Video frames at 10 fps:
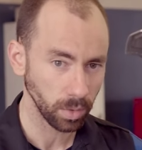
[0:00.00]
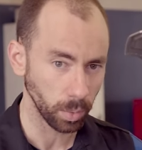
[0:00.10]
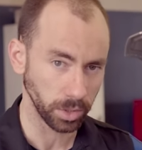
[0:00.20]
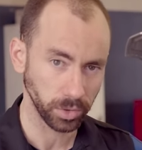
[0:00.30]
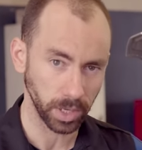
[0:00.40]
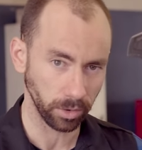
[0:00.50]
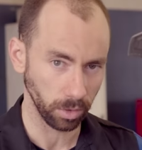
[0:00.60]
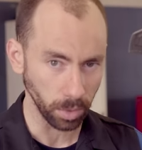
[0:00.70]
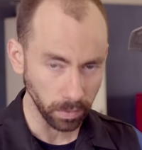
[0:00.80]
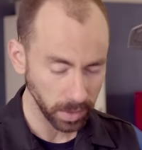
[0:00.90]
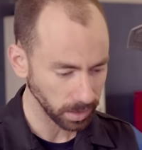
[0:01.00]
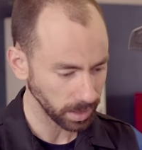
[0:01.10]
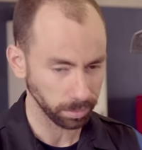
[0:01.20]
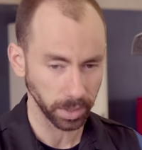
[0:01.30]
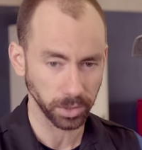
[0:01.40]
when you try to remove it,
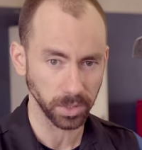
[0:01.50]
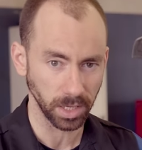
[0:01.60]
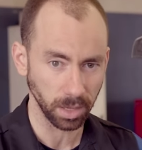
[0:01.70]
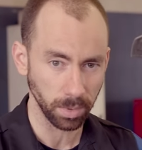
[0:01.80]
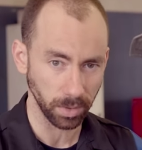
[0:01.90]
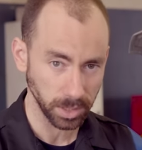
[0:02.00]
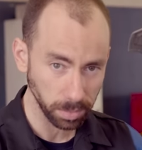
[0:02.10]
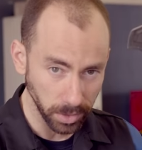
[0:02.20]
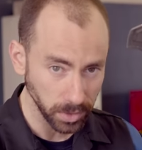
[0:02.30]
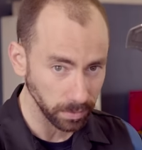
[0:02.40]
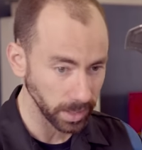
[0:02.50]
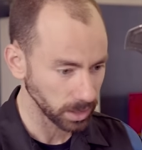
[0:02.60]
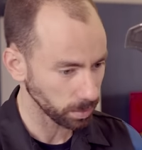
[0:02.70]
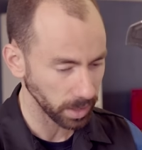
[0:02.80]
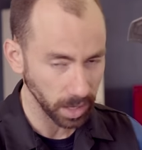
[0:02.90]
that pressure's going to come out explosively
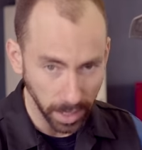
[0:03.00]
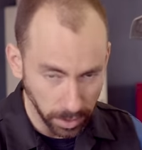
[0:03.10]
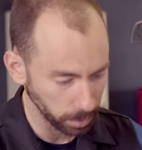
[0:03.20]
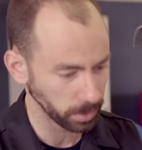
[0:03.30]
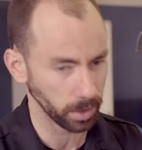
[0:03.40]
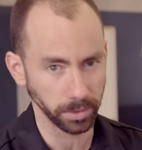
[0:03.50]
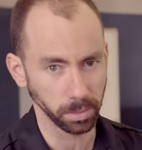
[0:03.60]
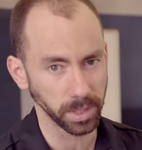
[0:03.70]
and spray hot coolant over the